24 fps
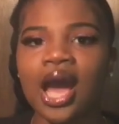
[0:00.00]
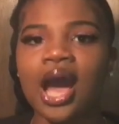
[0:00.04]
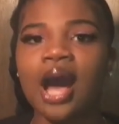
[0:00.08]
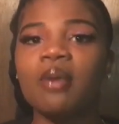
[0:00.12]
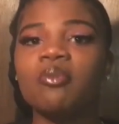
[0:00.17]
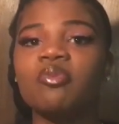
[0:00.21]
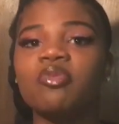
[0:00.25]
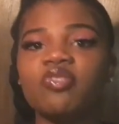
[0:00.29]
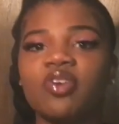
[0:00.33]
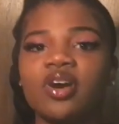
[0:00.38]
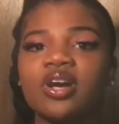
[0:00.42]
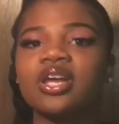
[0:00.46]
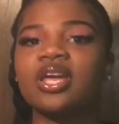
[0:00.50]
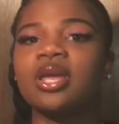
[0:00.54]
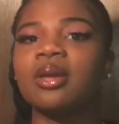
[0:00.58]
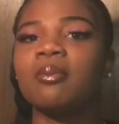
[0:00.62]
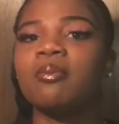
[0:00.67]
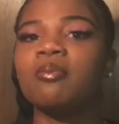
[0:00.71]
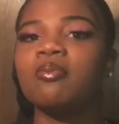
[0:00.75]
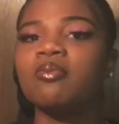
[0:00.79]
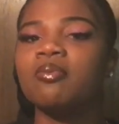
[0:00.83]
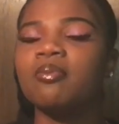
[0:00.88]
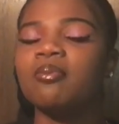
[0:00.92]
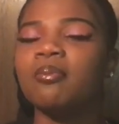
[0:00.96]
I'm fucking
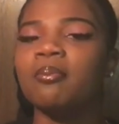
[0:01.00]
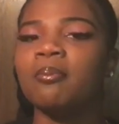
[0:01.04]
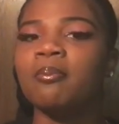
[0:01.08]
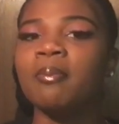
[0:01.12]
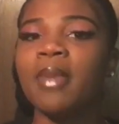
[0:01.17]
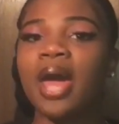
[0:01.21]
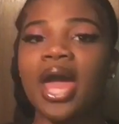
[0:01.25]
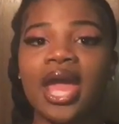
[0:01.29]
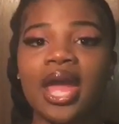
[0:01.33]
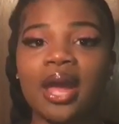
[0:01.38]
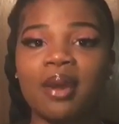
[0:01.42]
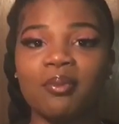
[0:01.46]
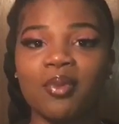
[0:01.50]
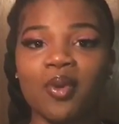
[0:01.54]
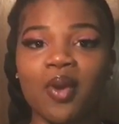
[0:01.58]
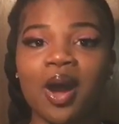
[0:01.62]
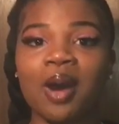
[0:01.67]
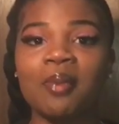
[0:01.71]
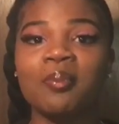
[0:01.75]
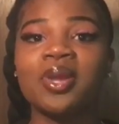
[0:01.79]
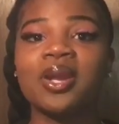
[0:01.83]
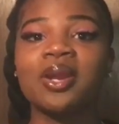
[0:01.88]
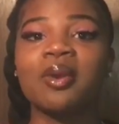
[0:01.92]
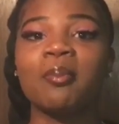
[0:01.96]
mad, bro.
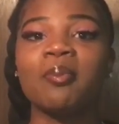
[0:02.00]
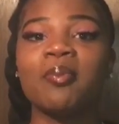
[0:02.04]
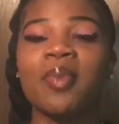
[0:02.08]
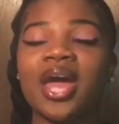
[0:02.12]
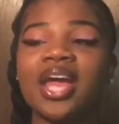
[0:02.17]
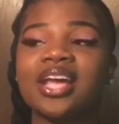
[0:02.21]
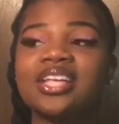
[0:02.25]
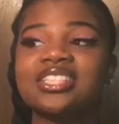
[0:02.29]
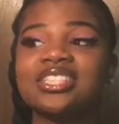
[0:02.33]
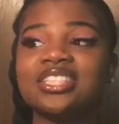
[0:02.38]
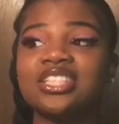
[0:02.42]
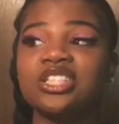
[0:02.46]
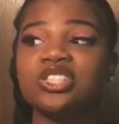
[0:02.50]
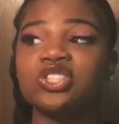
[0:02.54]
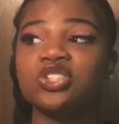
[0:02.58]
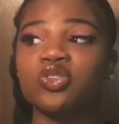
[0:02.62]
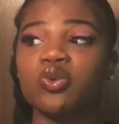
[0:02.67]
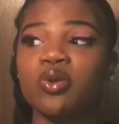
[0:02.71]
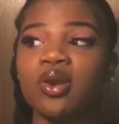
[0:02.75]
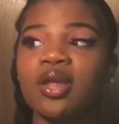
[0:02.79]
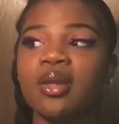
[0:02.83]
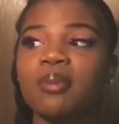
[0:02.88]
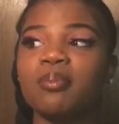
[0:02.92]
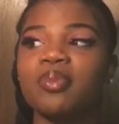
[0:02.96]
I'm in the back seat
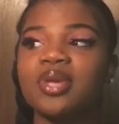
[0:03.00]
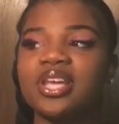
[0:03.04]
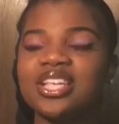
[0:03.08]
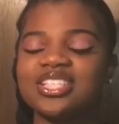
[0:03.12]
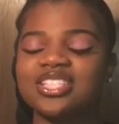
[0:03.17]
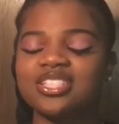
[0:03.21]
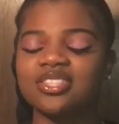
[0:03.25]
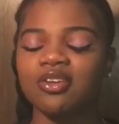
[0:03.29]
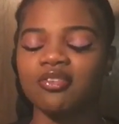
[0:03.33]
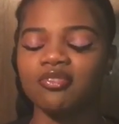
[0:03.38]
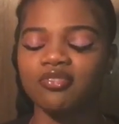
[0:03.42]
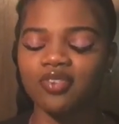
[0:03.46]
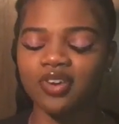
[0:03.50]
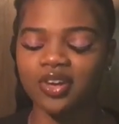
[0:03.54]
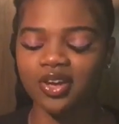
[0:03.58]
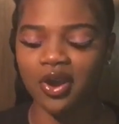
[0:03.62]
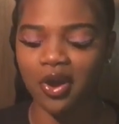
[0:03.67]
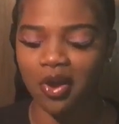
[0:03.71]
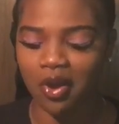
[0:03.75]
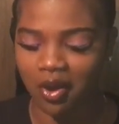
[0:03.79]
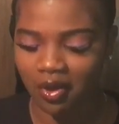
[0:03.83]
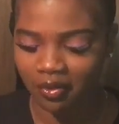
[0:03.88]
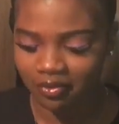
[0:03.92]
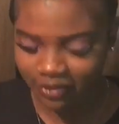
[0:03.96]
straight pissed the
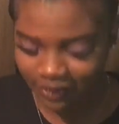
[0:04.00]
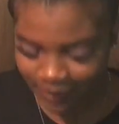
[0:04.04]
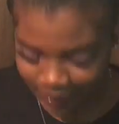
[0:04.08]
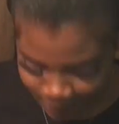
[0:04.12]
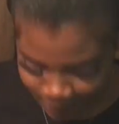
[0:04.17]
fuck off.